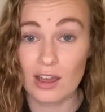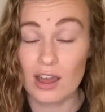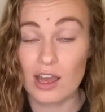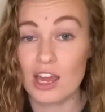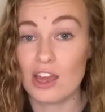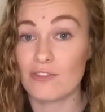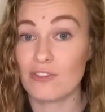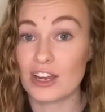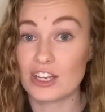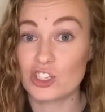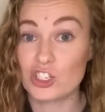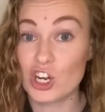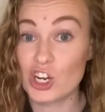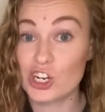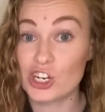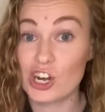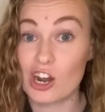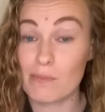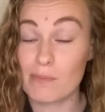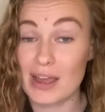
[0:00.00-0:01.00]
If I
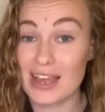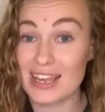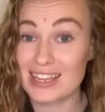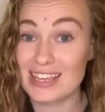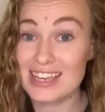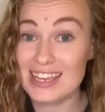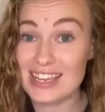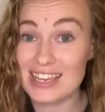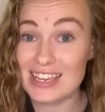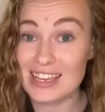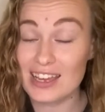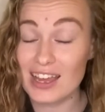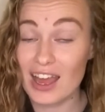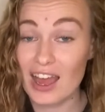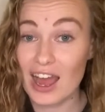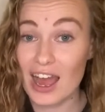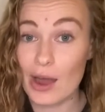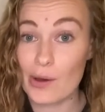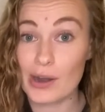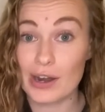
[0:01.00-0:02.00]
started on my E,
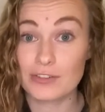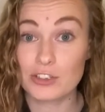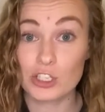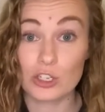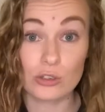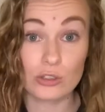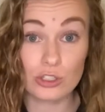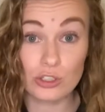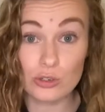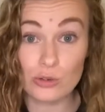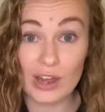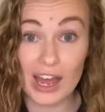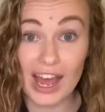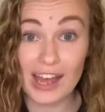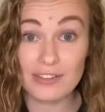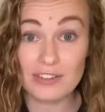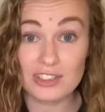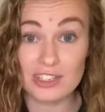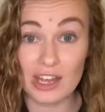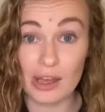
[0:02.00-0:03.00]
I would have to go 2
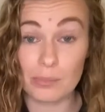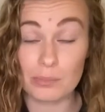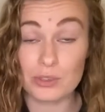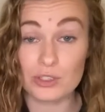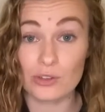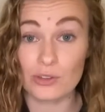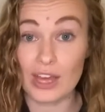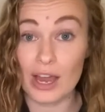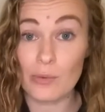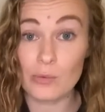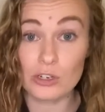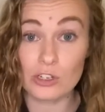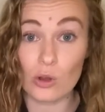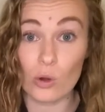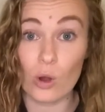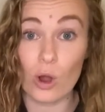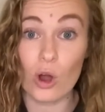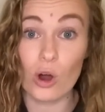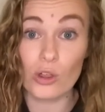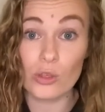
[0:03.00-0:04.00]
half steps, so that would go
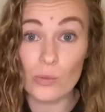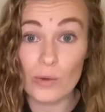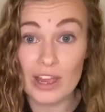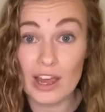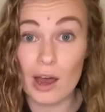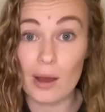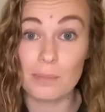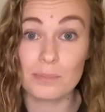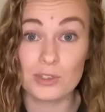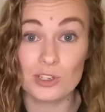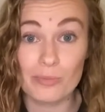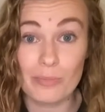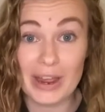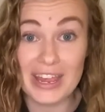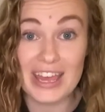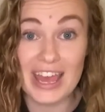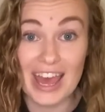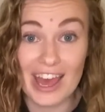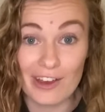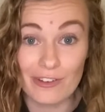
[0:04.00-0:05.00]
all the way up to
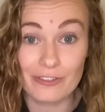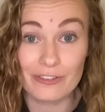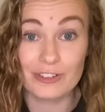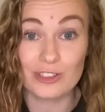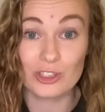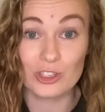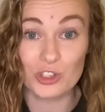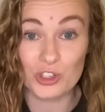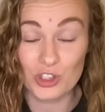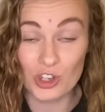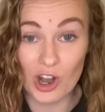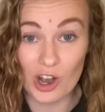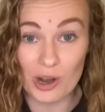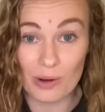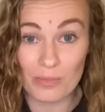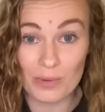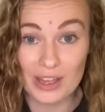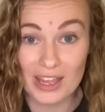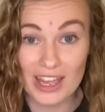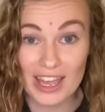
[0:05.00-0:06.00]
my F sharp.